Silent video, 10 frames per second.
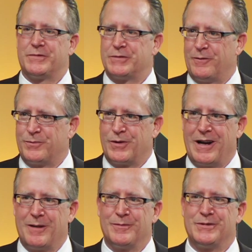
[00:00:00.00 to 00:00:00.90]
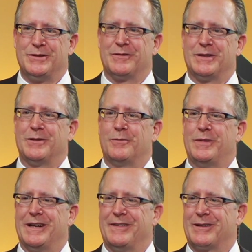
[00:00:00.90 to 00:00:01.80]
solve problems. You have to go
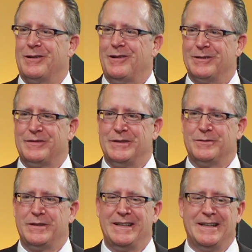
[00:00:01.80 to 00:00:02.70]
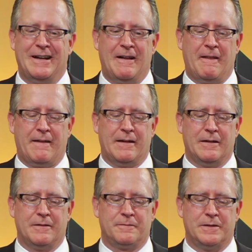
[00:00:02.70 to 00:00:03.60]
beyond the call of duty.
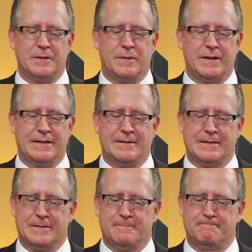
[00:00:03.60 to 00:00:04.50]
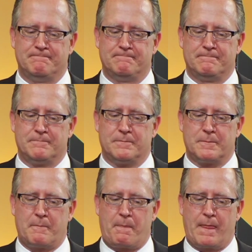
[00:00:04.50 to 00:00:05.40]
A friend of mine,
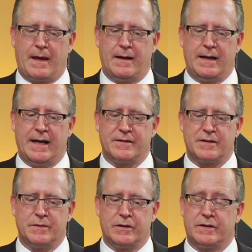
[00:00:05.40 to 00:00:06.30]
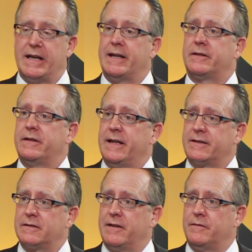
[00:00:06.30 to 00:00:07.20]
I asked him to take it to the
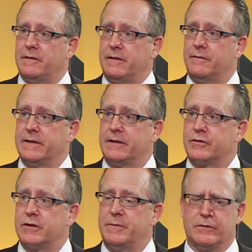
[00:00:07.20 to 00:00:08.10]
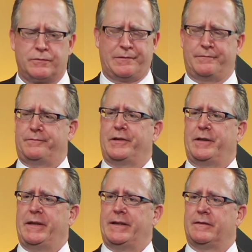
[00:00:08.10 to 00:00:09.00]
next level of leadership. He goes, well, what do
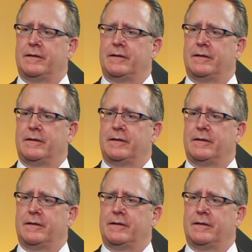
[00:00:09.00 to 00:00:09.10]
you mean?